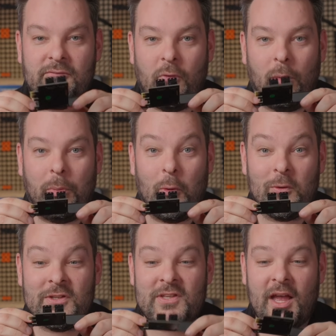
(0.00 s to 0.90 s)

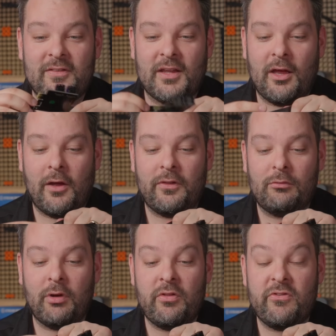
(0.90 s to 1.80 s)
4-port SATA card
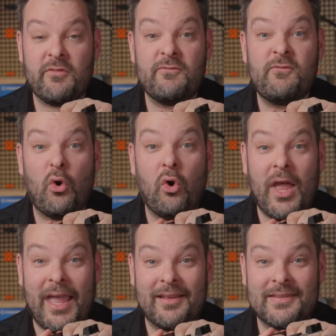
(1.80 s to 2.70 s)
that runs at
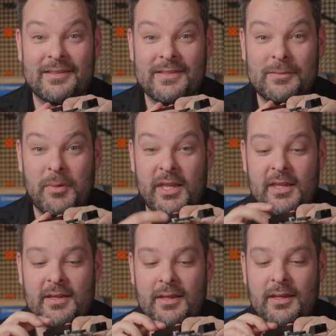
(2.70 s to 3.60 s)
4x
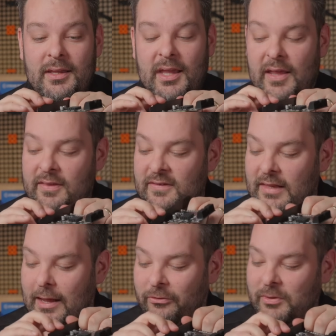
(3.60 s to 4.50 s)
speed. And this
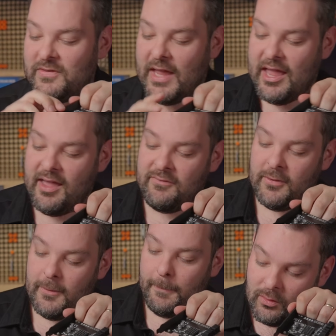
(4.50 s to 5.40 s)
allows me to have,
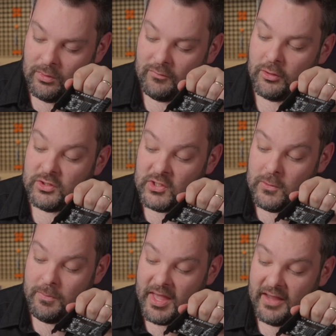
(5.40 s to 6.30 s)
well, I've got
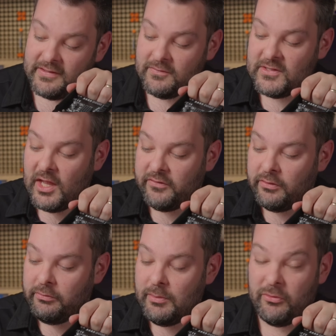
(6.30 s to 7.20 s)
2 pairs of SATA
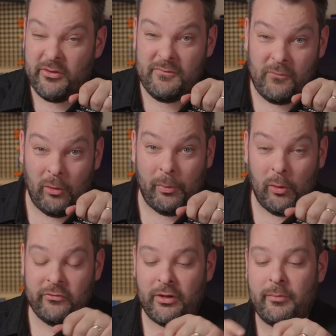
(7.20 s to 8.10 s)
3 ports, so 4
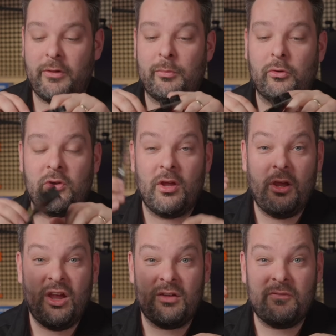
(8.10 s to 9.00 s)
ports on the motherboard
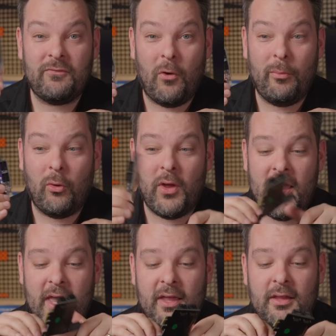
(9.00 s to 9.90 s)
and 4 more
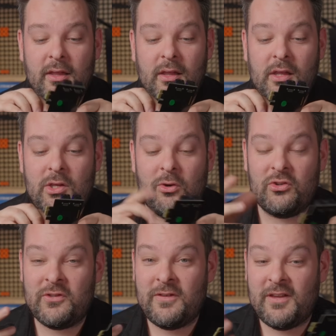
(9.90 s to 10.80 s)
here. You
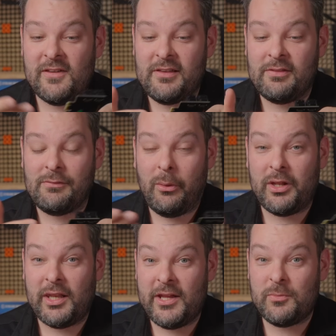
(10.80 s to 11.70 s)
could just as easily throw
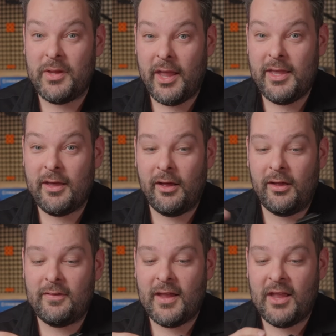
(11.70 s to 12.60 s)
in an HBA
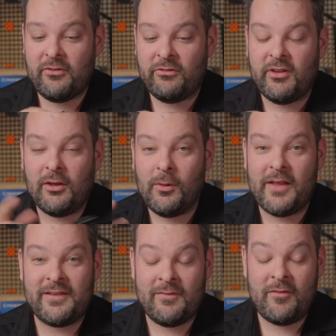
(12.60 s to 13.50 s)
card that has a single
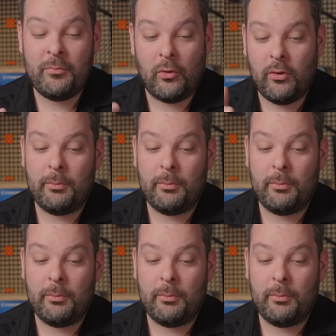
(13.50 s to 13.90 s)
SFF port